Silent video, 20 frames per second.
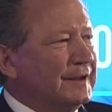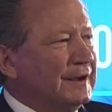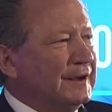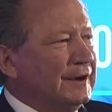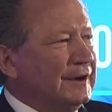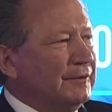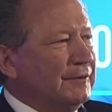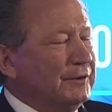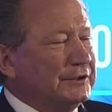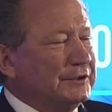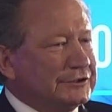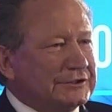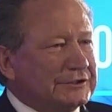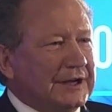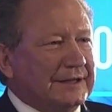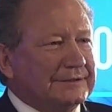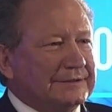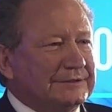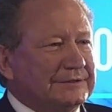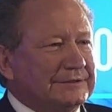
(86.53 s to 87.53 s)
which
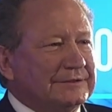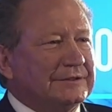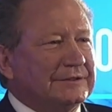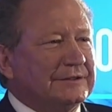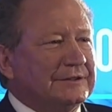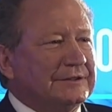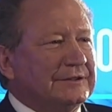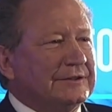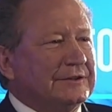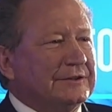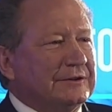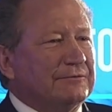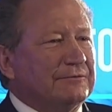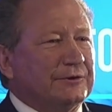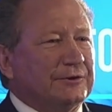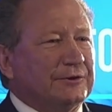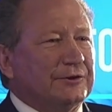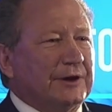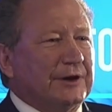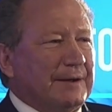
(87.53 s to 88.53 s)
doesn't
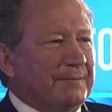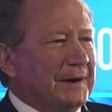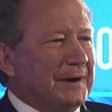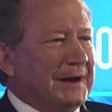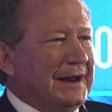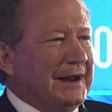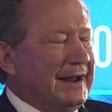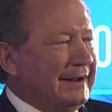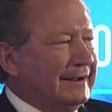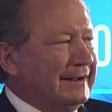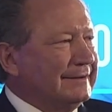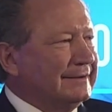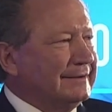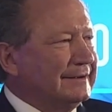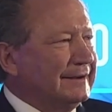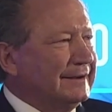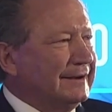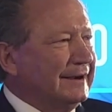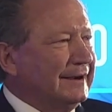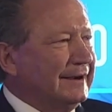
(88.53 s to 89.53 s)
ruin our planet?
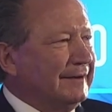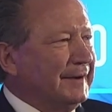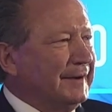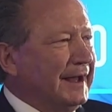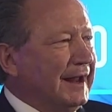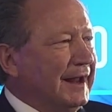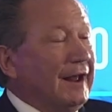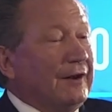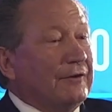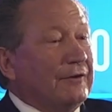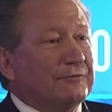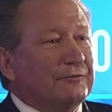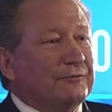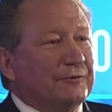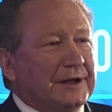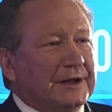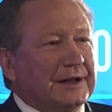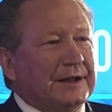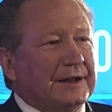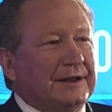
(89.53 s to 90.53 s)
And I looked
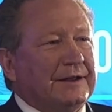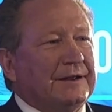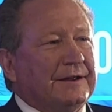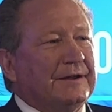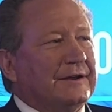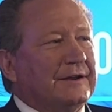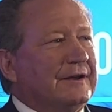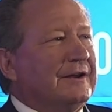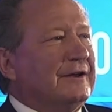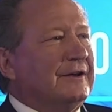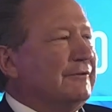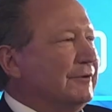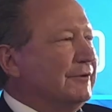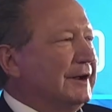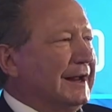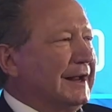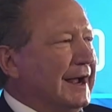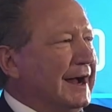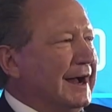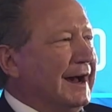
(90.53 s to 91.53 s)
really,
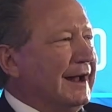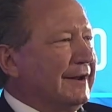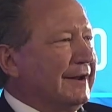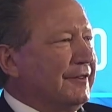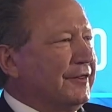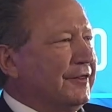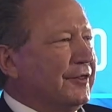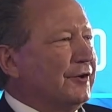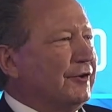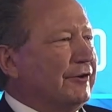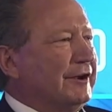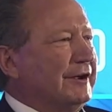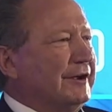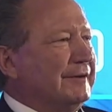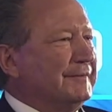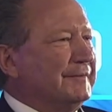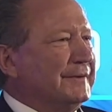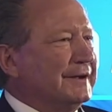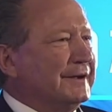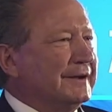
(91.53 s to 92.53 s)
really hard at
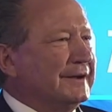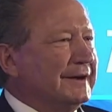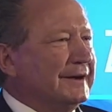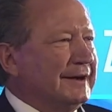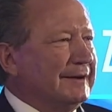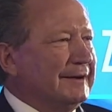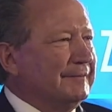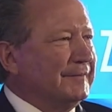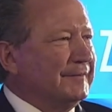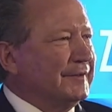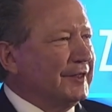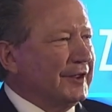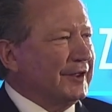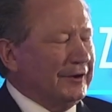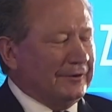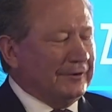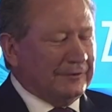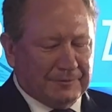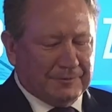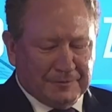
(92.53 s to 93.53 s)
thorium,
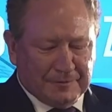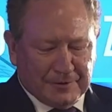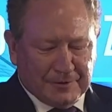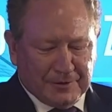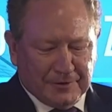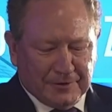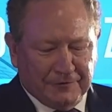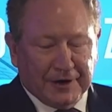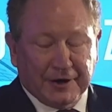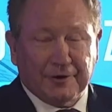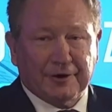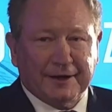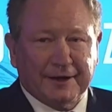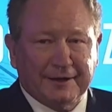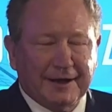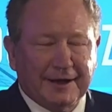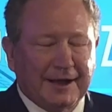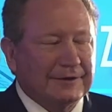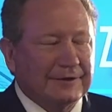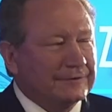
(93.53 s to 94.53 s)
those very early
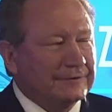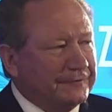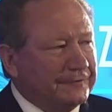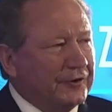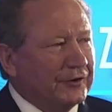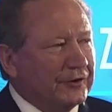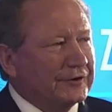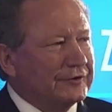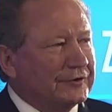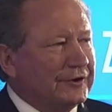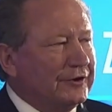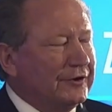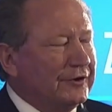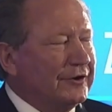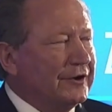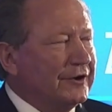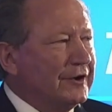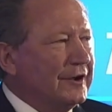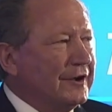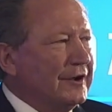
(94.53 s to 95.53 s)
days of Fortescue.
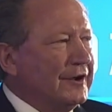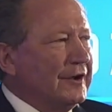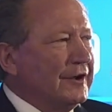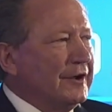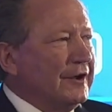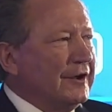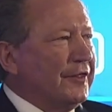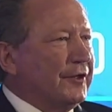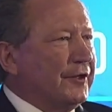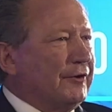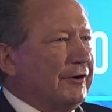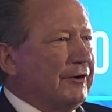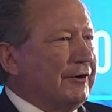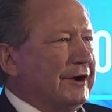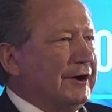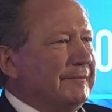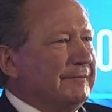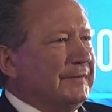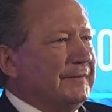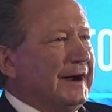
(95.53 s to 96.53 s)

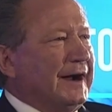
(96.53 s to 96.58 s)
Thorium,